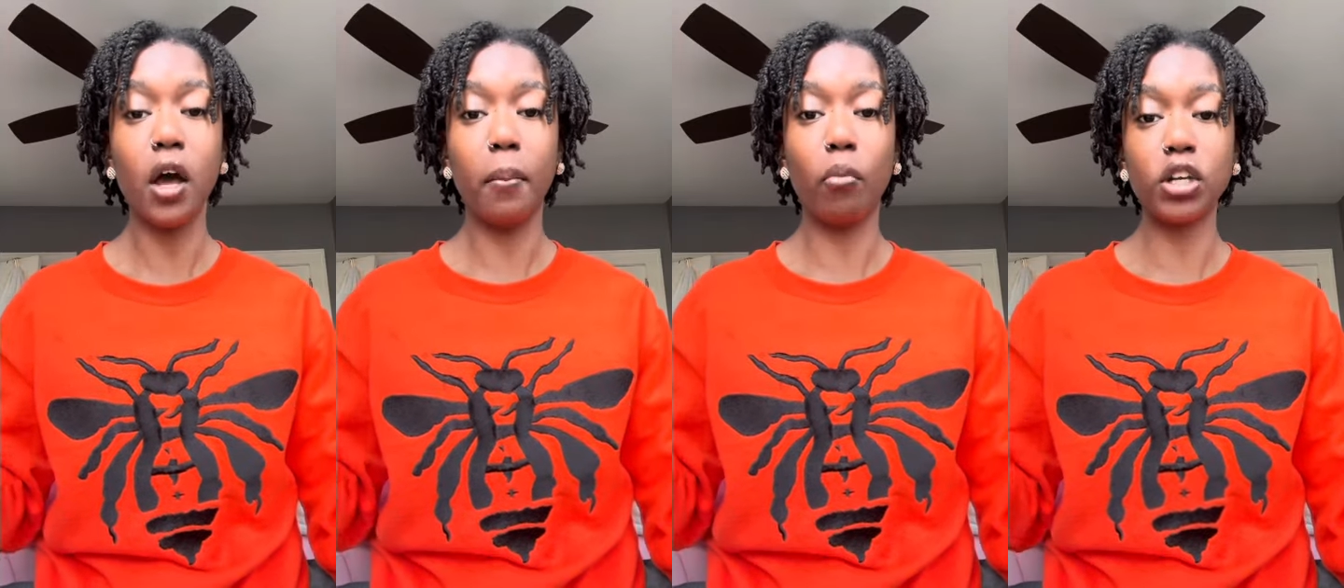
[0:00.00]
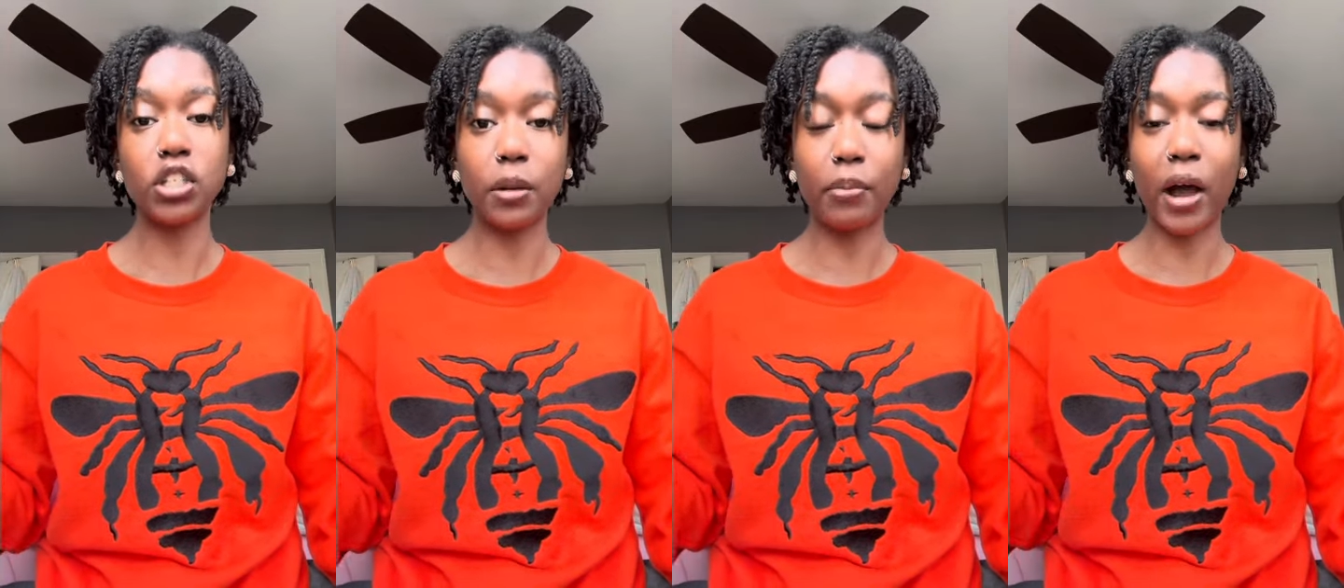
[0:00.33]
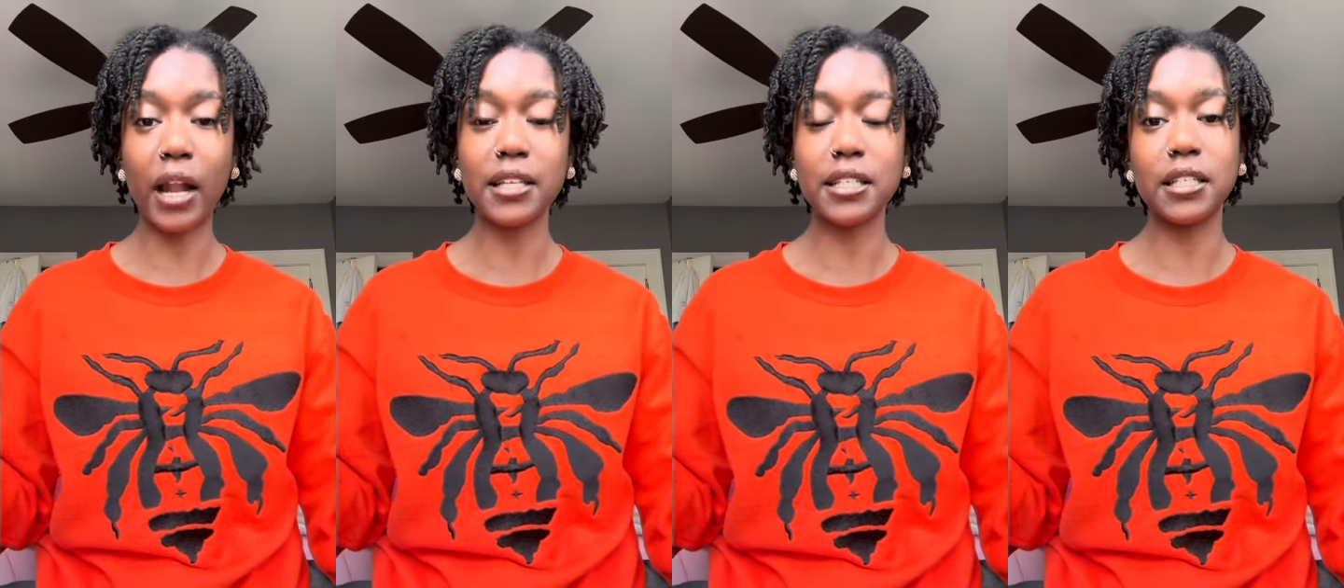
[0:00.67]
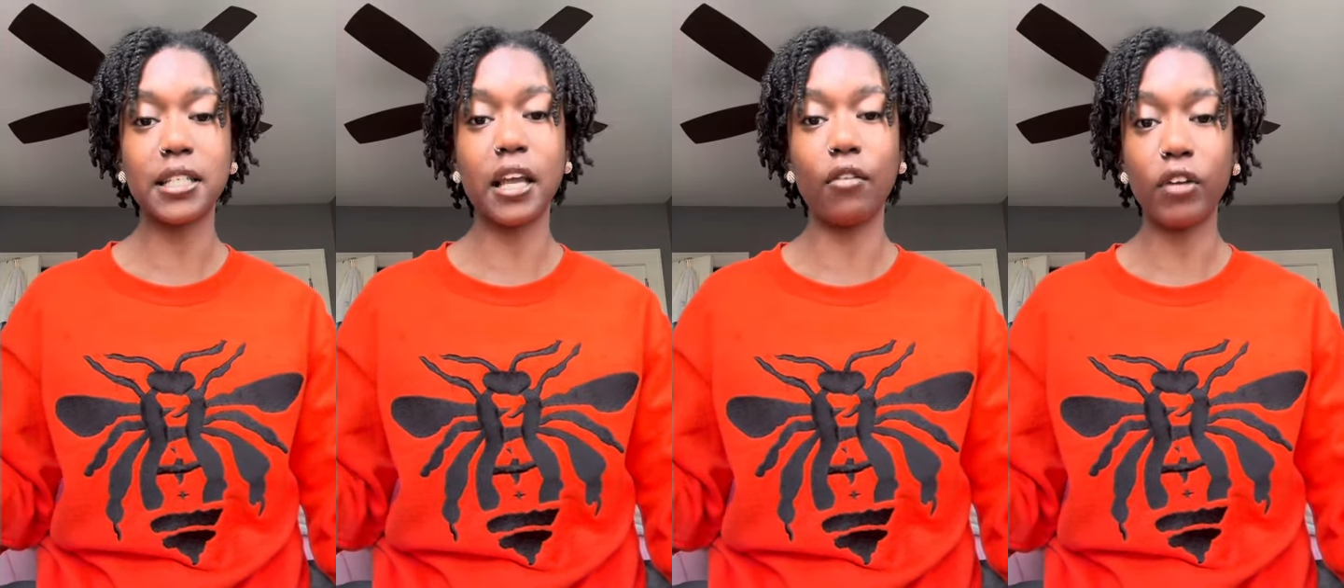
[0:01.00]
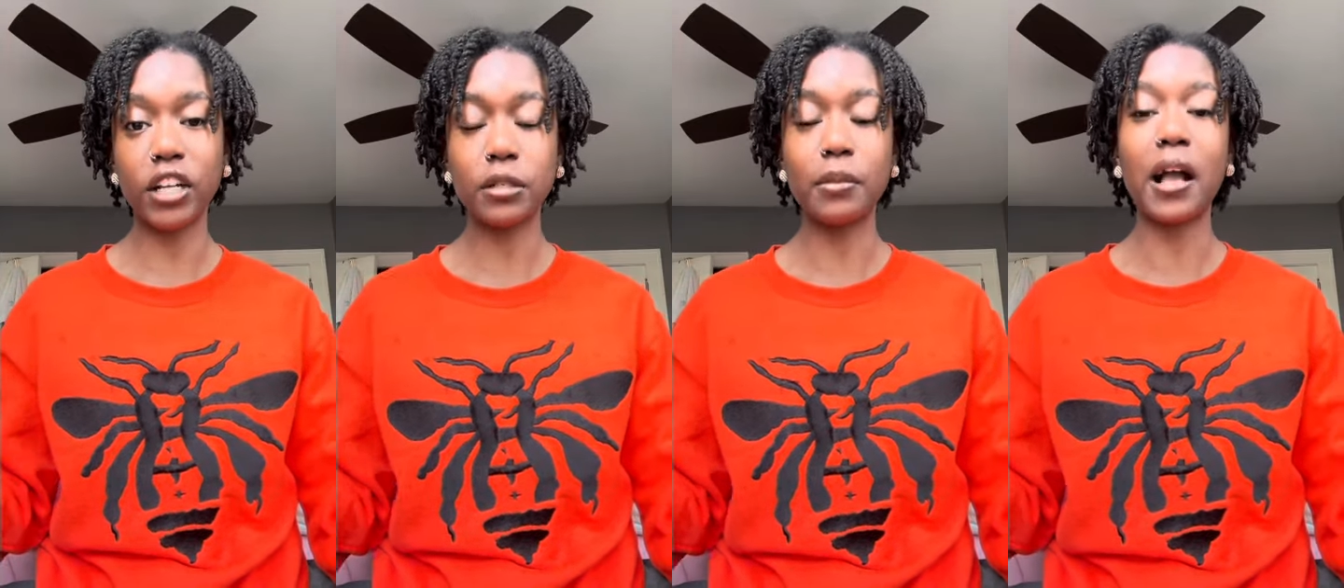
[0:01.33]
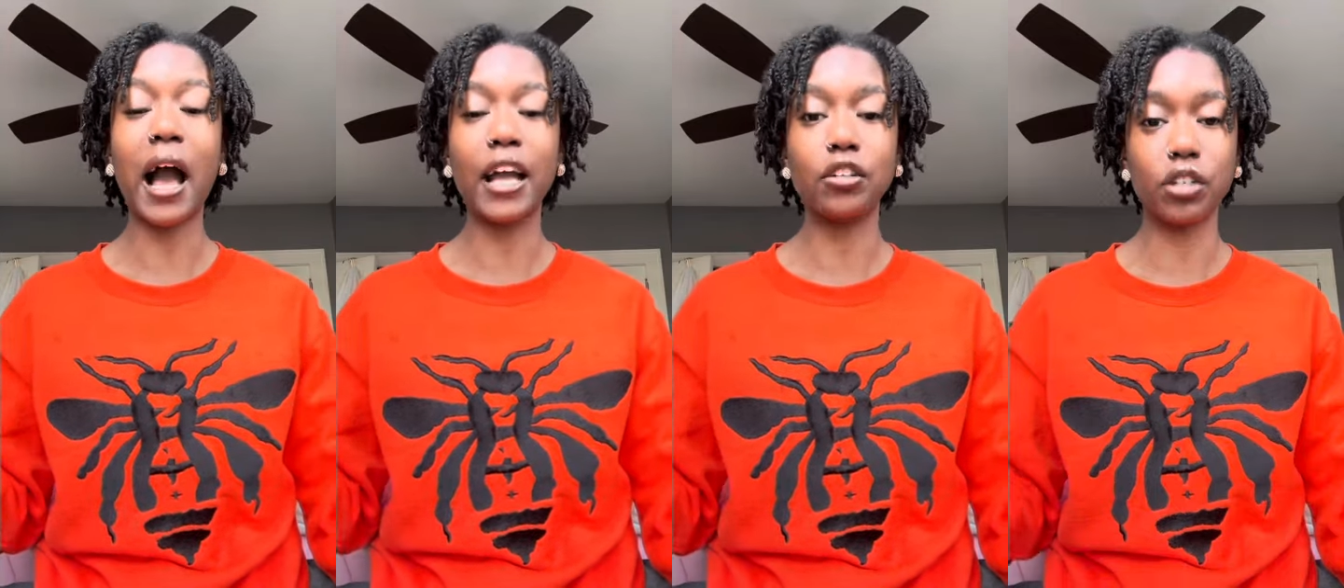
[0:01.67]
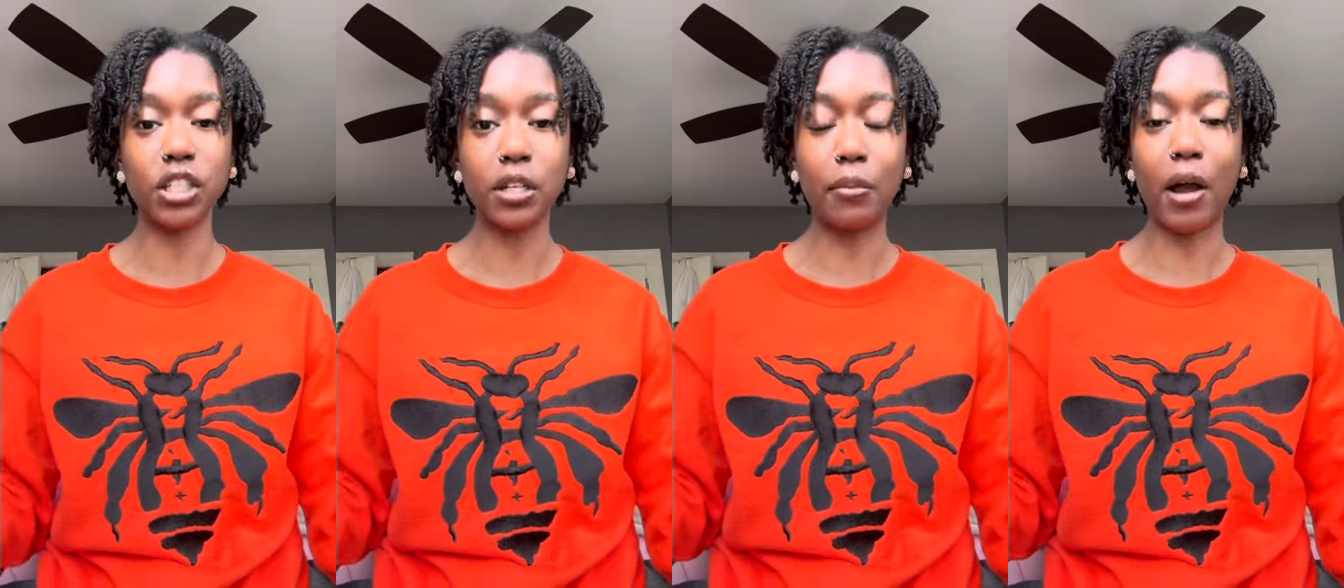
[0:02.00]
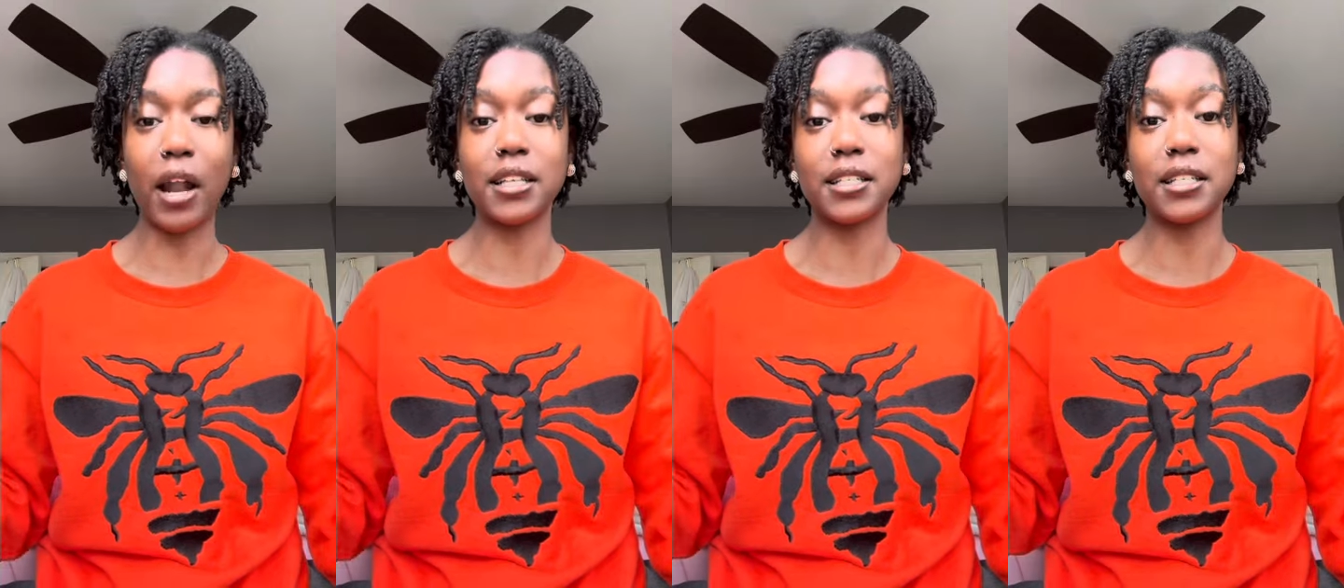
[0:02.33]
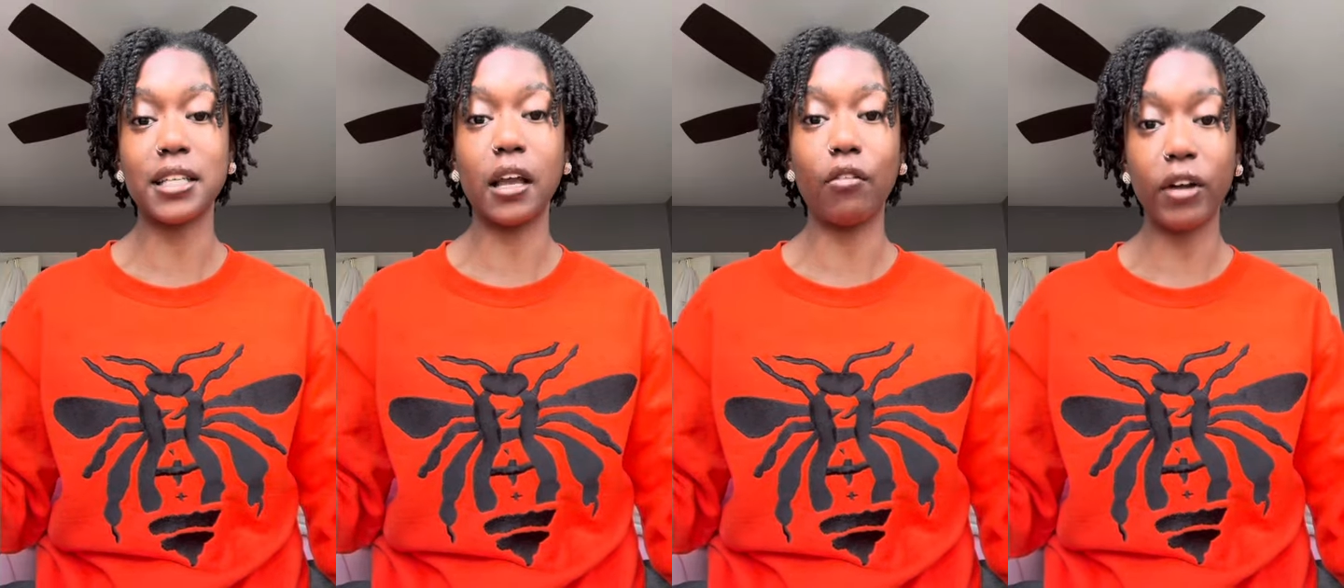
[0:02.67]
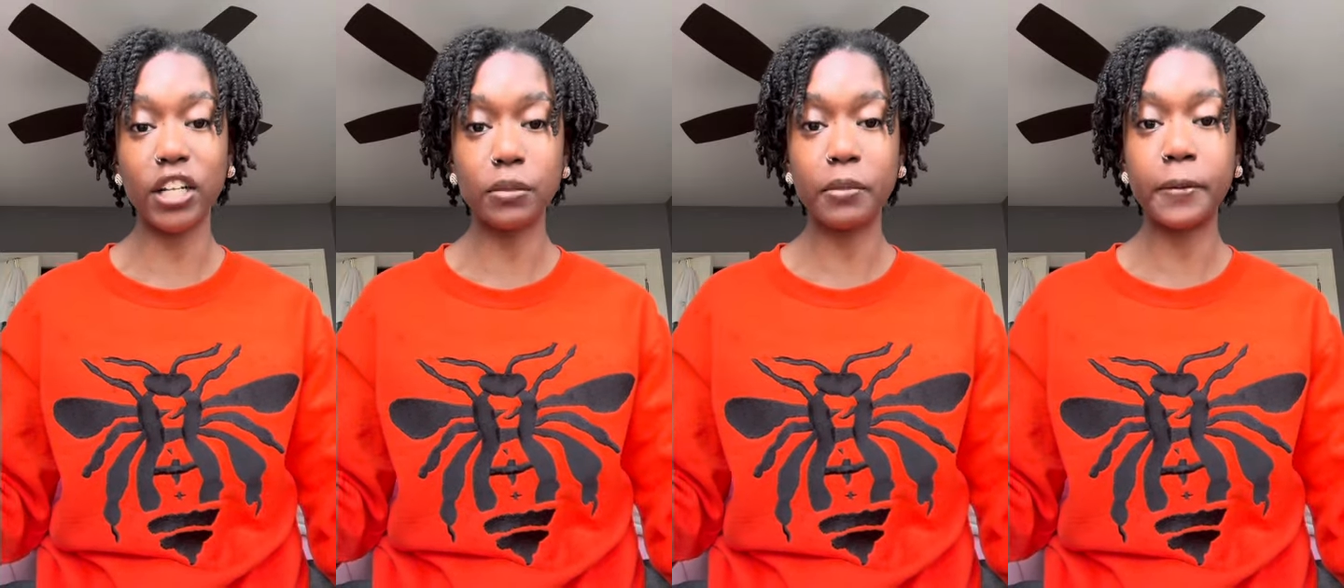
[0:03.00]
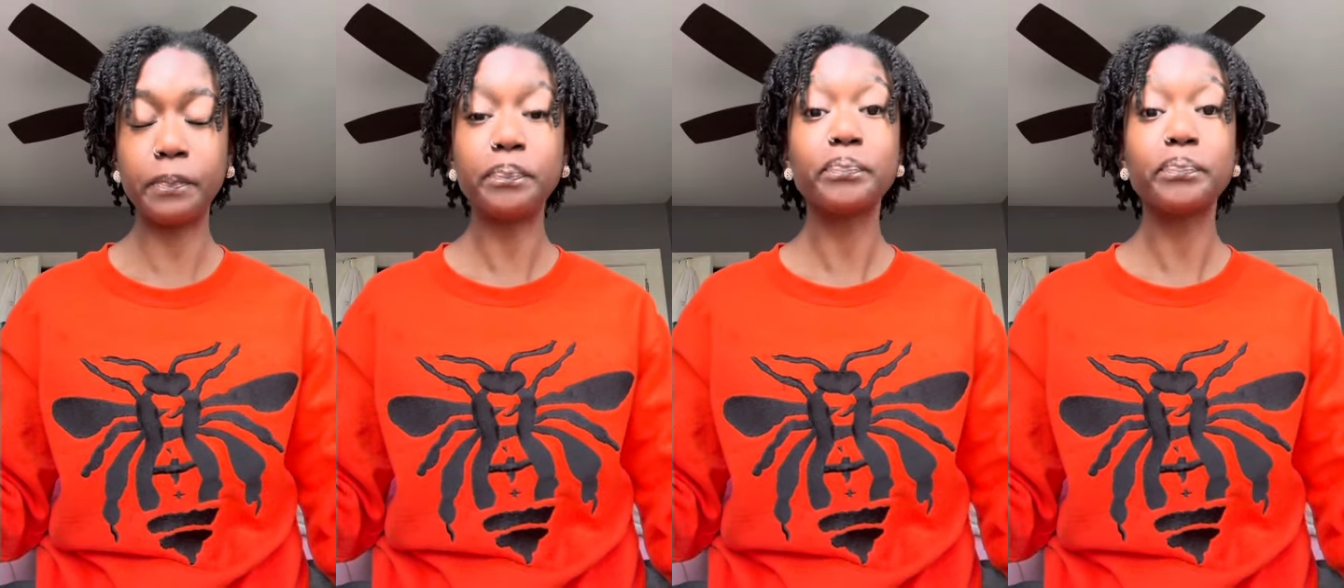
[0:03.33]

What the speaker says: moisture products into your regimen, hydration products into your regimen.